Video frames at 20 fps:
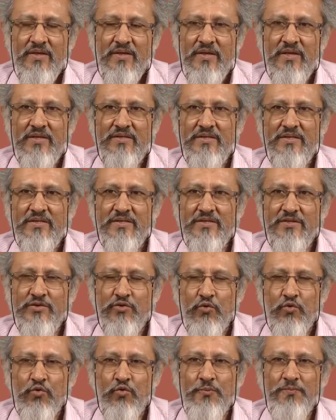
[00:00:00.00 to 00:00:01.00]
It is
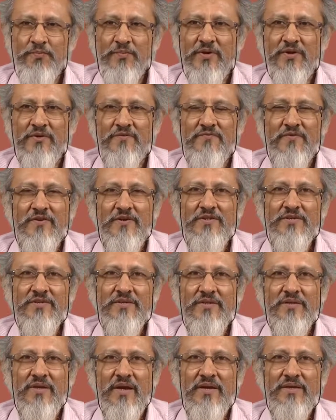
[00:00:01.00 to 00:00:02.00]
so
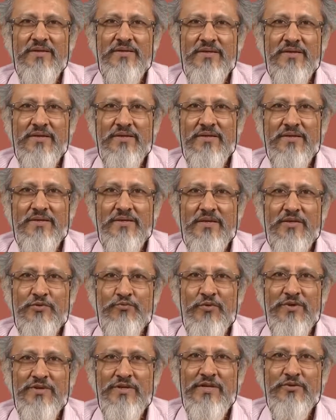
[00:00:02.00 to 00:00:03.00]
perverse an idea
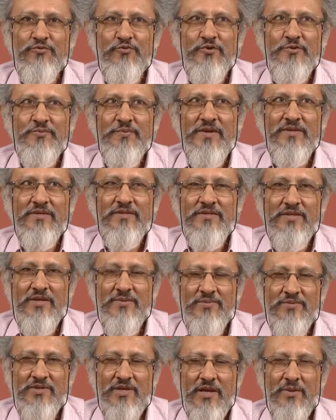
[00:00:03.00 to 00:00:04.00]
that we need to spend
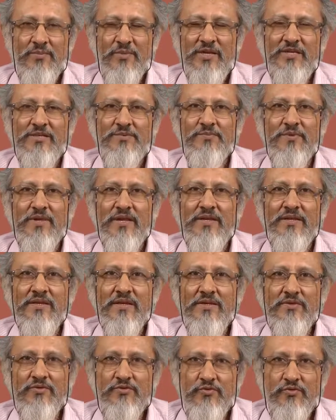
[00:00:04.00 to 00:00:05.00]
some time
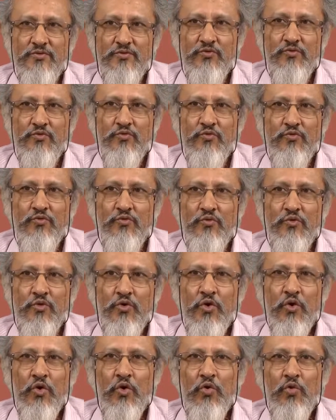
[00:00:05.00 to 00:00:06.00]
explaining to you
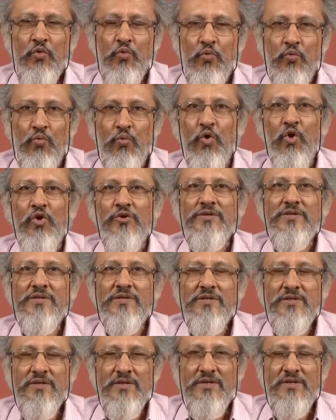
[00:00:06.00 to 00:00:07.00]

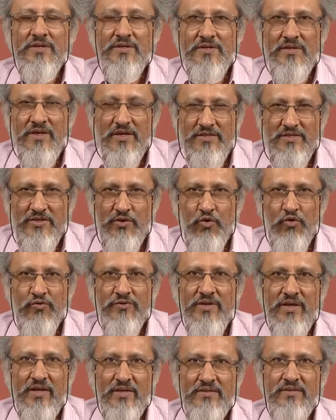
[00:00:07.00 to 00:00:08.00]
what does
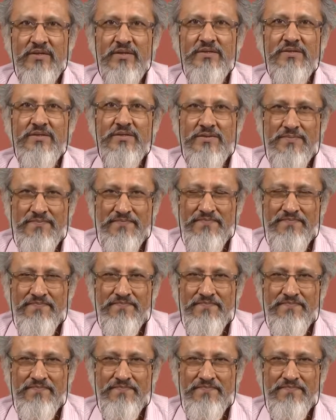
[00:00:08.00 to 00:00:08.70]
not exist.